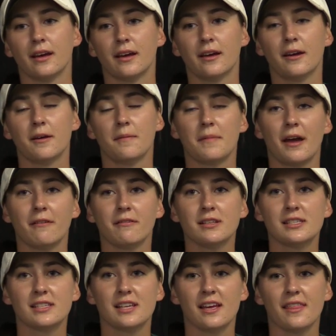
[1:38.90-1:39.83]
I
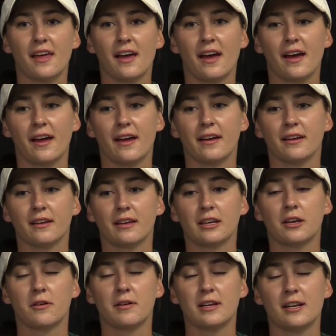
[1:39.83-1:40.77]
would say that,
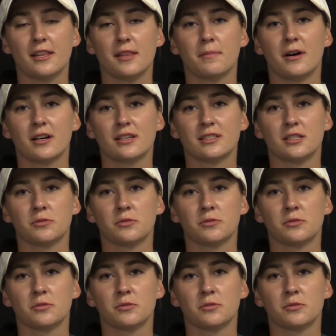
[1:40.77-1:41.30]
like, going into the box,